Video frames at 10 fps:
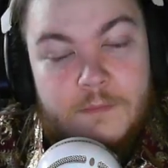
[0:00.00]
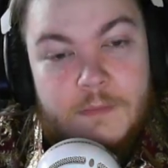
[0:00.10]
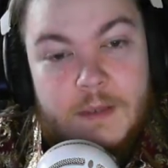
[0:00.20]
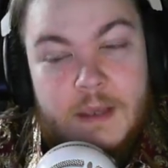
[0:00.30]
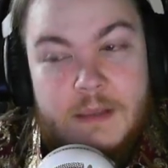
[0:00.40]

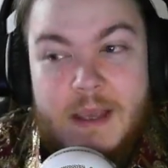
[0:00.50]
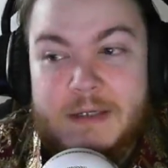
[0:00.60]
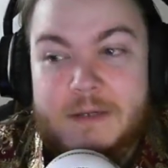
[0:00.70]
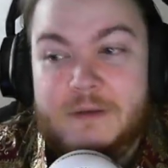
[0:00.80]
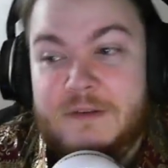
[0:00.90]
And that
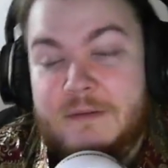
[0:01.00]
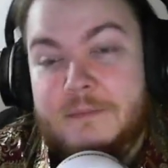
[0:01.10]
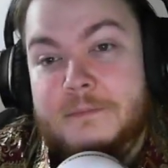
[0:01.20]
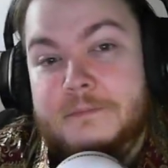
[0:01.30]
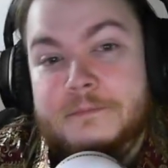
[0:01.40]
is
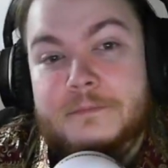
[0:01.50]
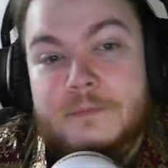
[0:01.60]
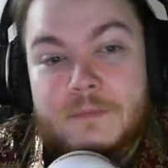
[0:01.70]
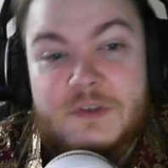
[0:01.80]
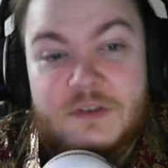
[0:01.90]

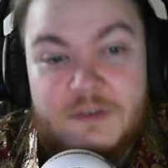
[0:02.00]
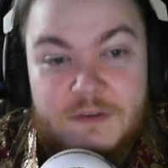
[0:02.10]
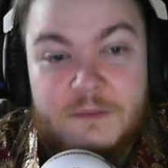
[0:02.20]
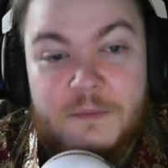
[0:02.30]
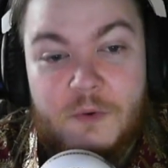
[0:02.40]
just a
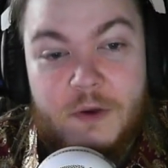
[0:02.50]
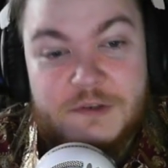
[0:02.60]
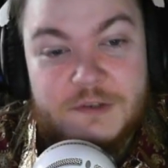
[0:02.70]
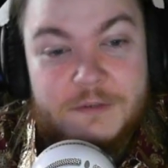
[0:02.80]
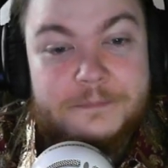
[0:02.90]
simple
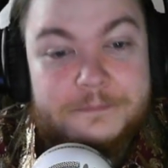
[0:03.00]
question.